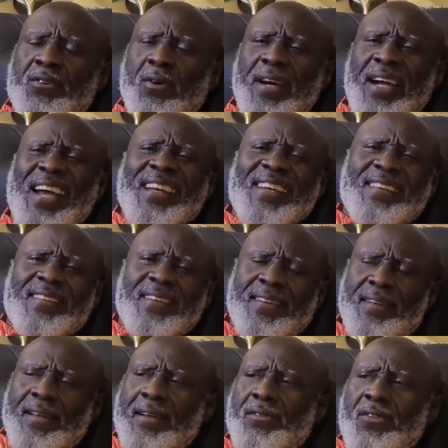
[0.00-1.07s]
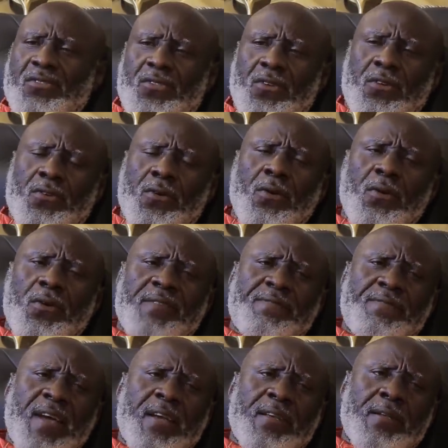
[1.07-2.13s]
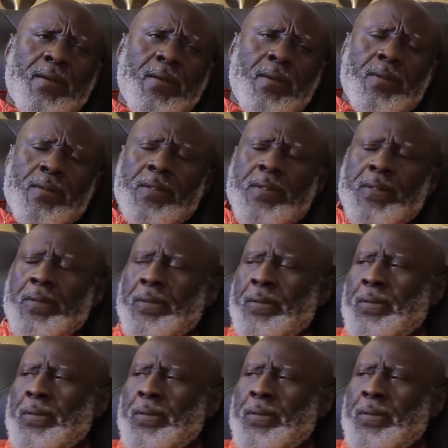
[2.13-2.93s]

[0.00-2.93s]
to anything that does not glorify the Lord.